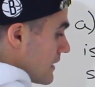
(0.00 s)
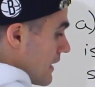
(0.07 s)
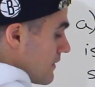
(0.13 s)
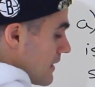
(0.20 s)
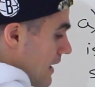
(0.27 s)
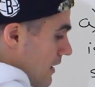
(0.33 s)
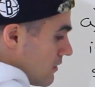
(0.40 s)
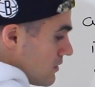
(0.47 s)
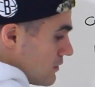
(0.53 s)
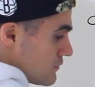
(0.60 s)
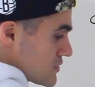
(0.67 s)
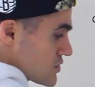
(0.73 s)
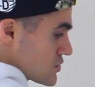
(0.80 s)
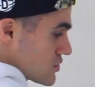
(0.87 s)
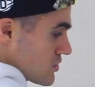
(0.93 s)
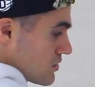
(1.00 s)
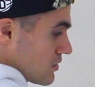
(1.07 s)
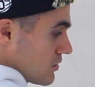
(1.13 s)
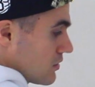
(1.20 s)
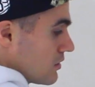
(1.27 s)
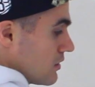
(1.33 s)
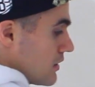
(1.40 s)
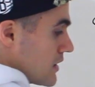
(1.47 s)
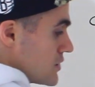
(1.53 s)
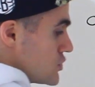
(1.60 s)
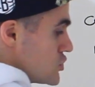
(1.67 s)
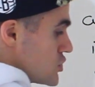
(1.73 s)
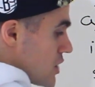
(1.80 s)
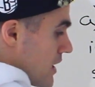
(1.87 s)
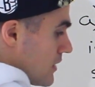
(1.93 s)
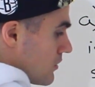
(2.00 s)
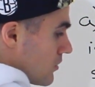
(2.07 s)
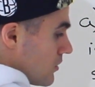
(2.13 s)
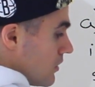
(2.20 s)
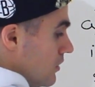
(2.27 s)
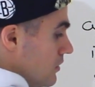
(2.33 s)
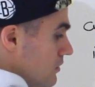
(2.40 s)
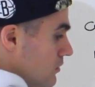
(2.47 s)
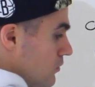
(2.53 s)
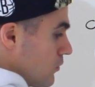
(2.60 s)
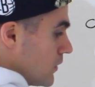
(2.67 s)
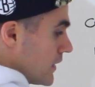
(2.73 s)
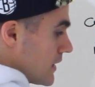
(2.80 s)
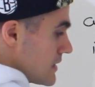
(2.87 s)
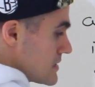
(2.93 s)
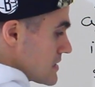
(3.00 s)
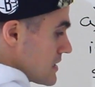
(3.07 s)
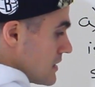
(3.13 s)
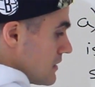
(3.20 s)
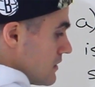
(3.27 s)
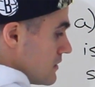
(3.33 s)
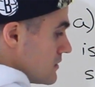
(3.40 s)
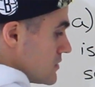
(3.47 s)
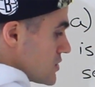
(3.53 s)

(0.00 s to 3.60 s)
Now the area of a circle in general, what is it?